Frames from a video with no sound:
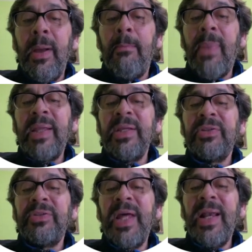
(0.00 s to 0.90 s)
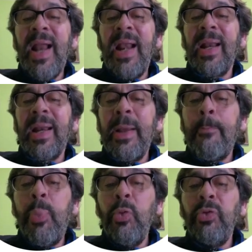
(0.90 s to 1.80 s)
by external
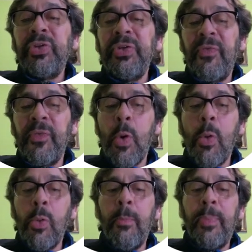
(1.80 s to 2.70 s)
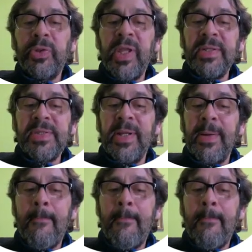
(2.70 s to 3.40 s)
repulsive Coulomb potential.